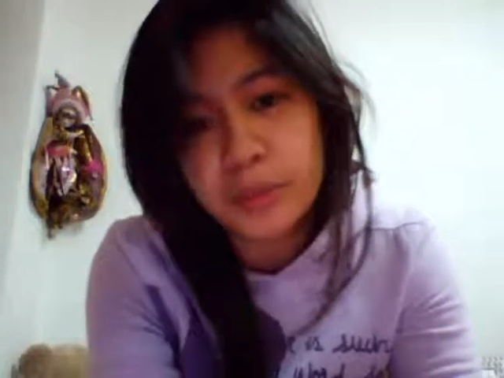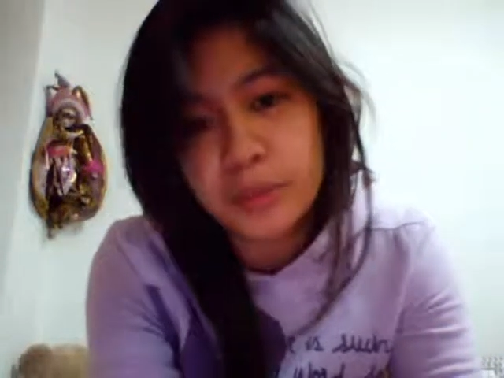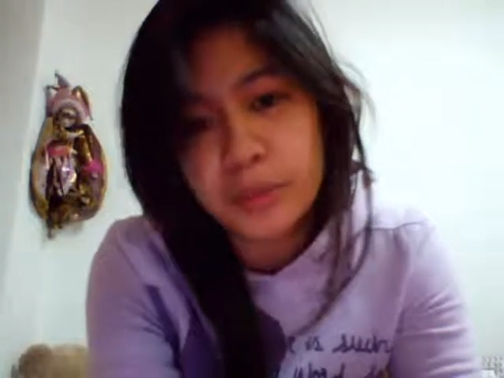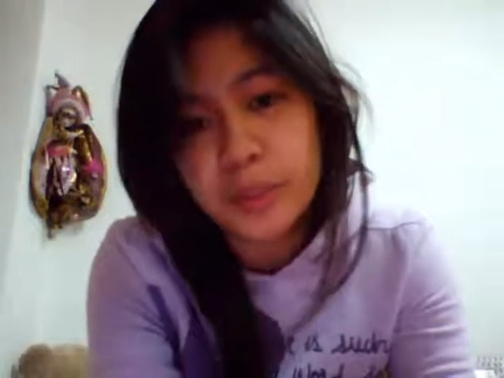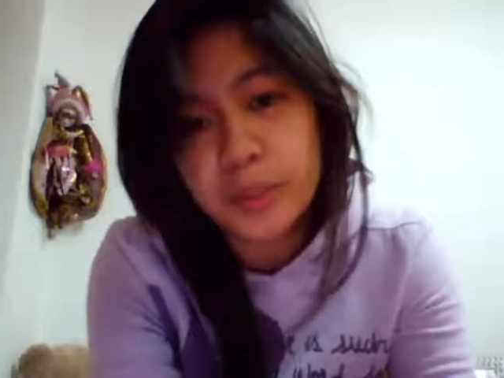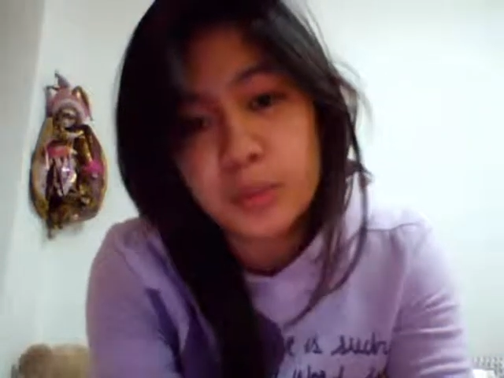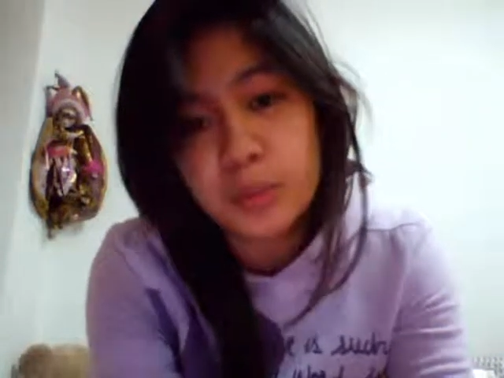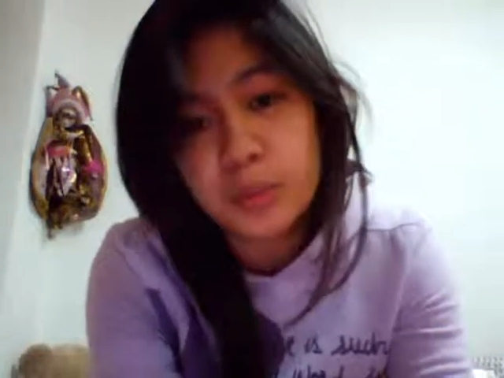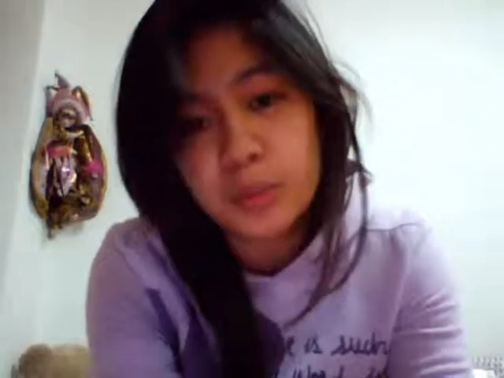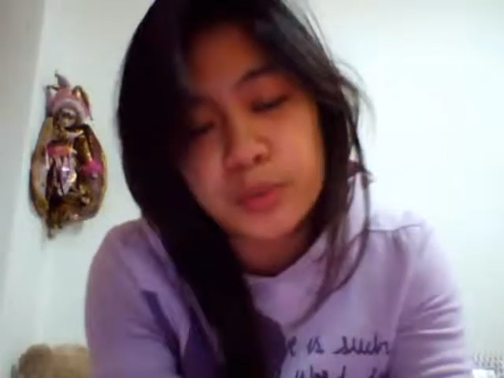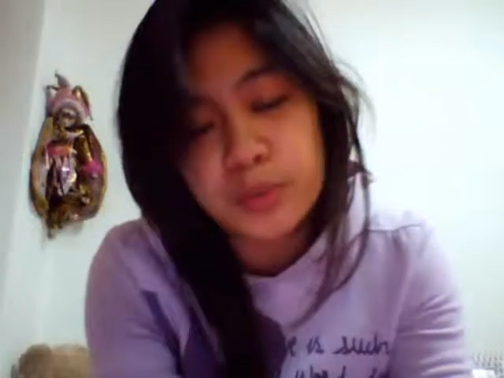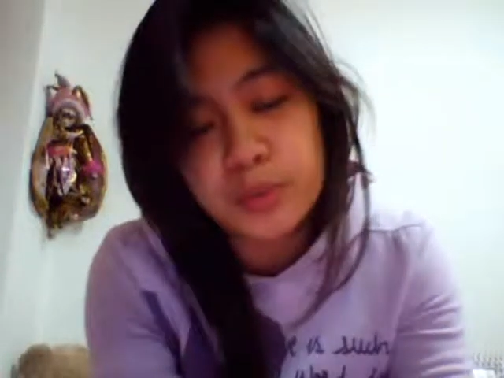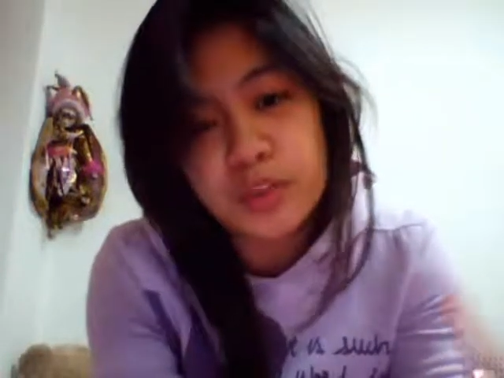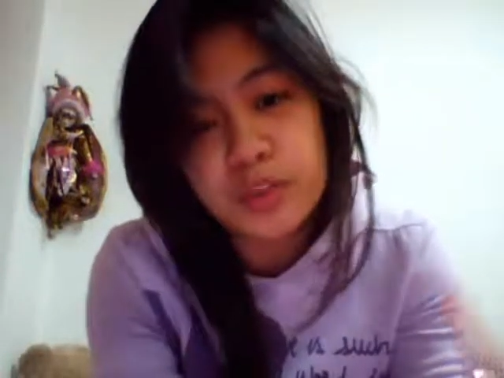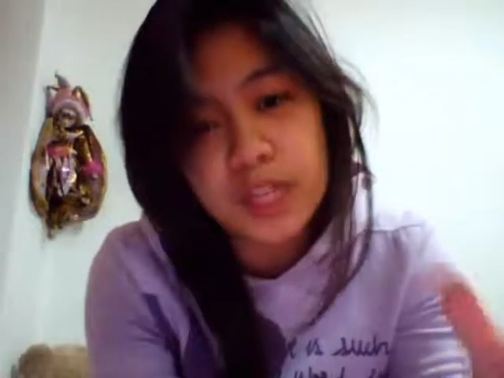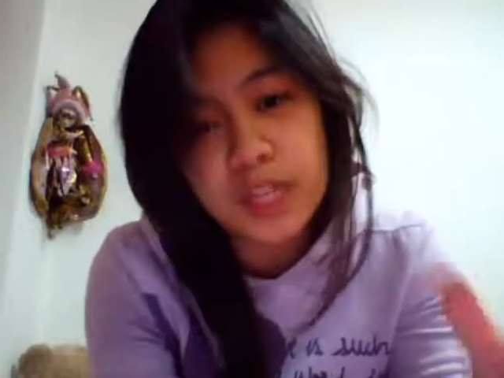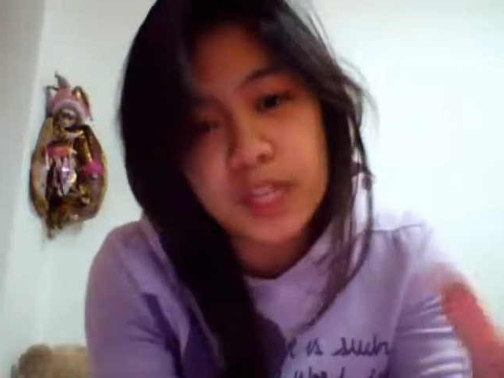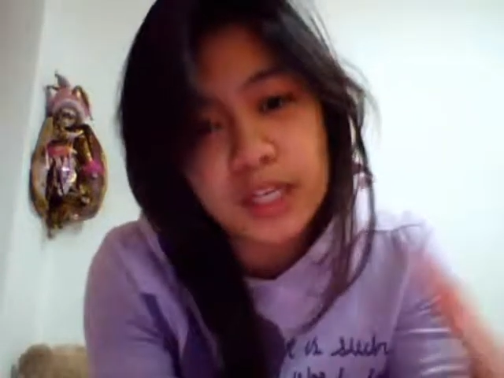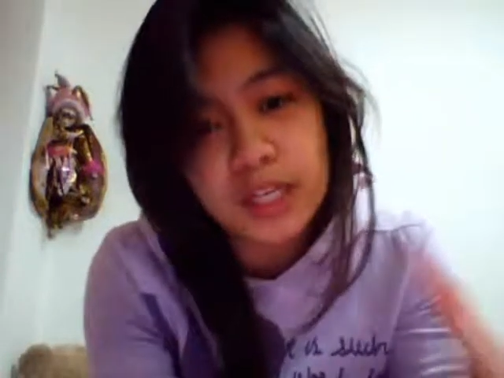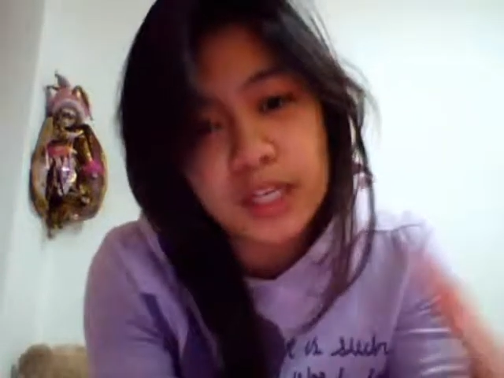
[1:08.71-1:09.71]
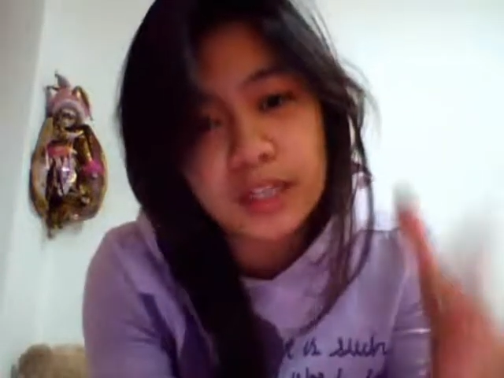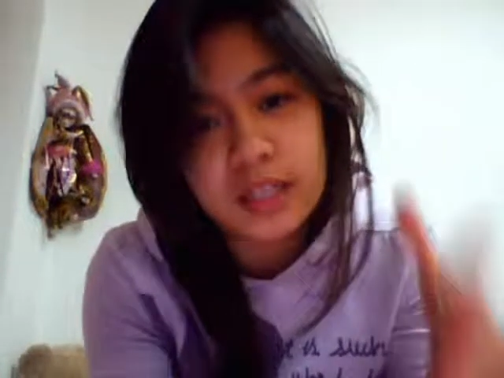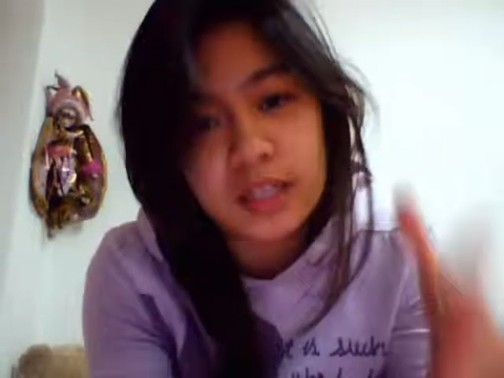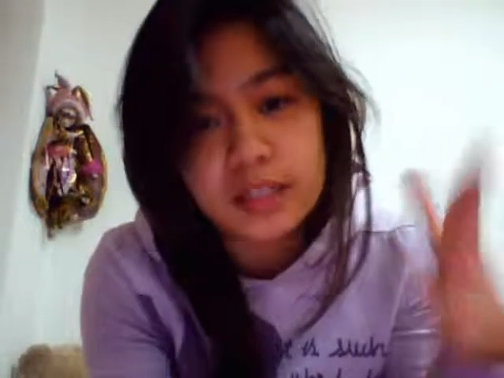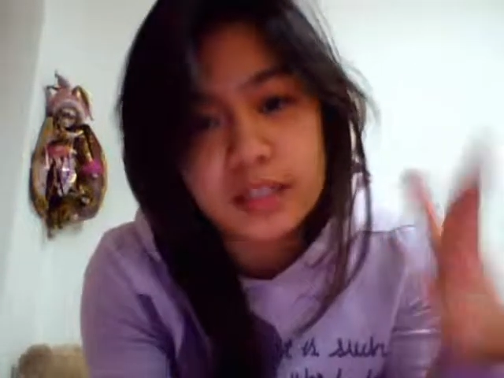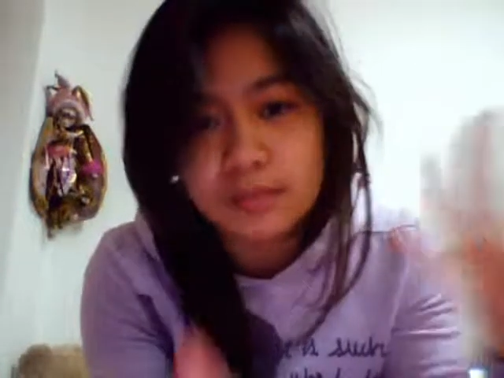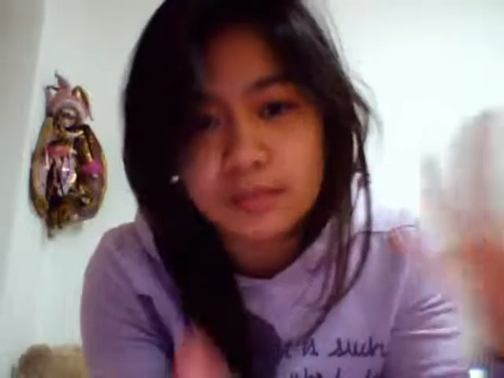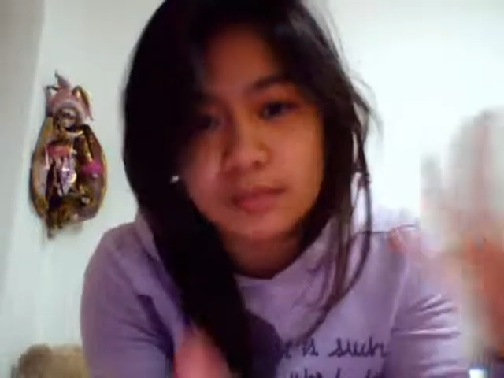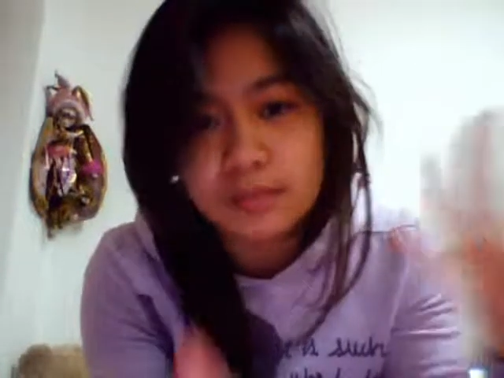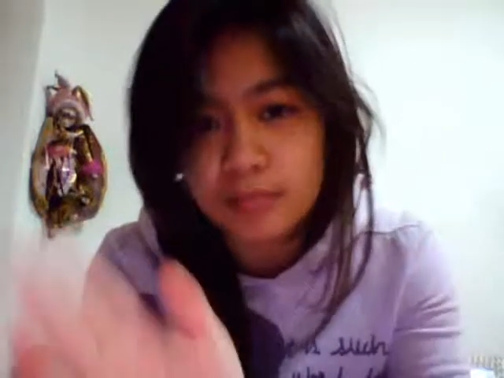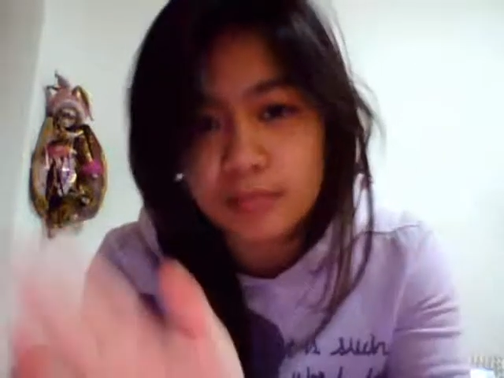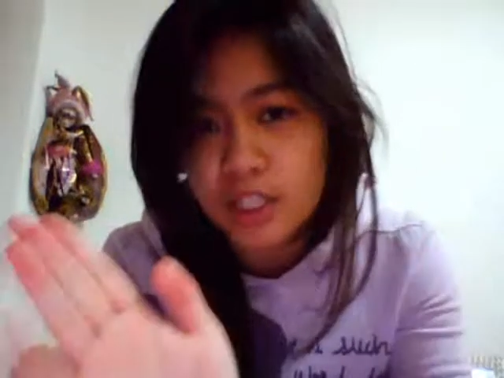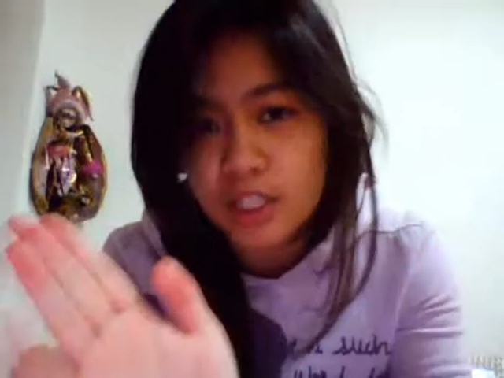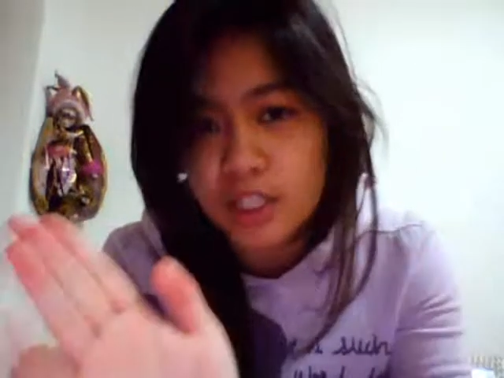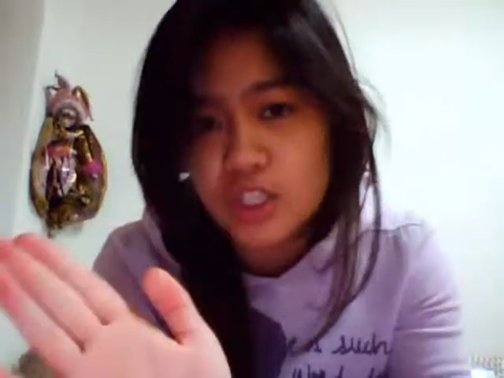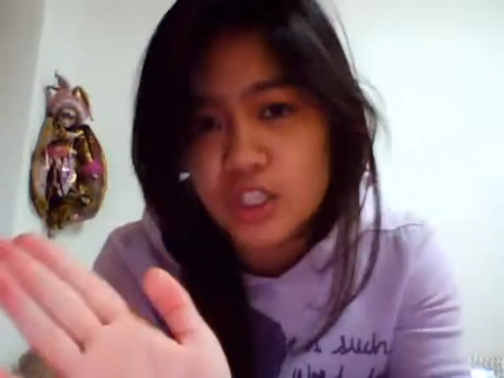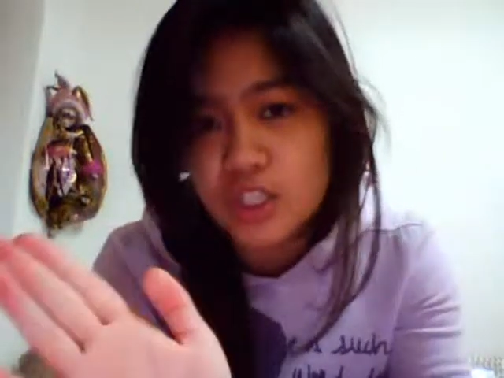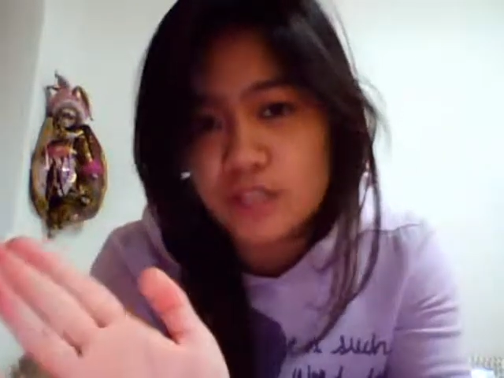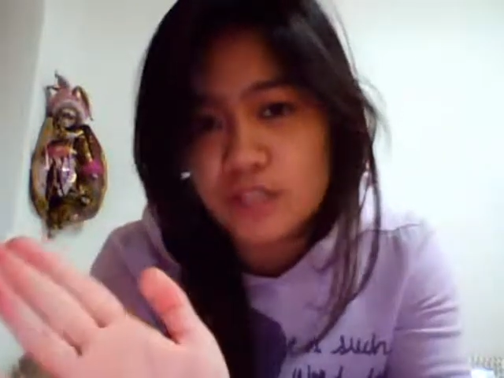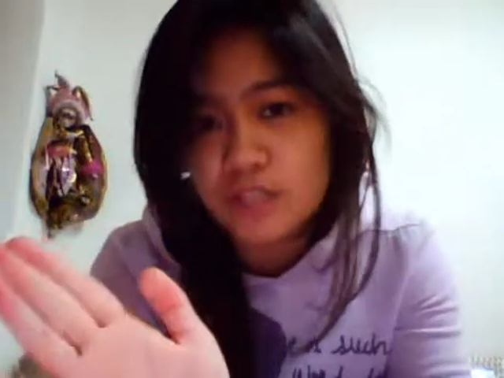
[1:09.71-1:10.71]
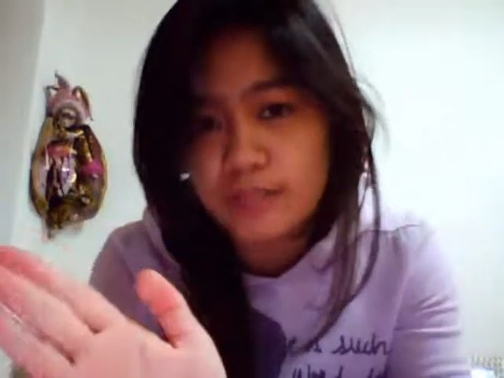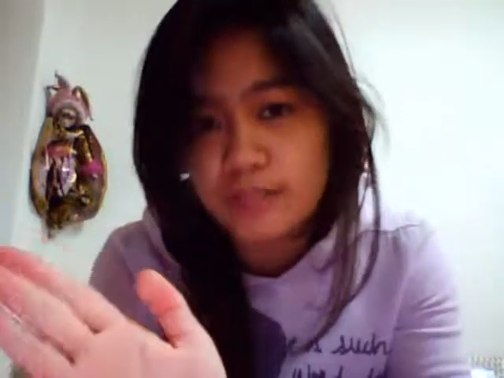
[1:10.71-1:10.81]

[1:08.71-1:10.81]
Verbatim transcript: but which one you think it's much.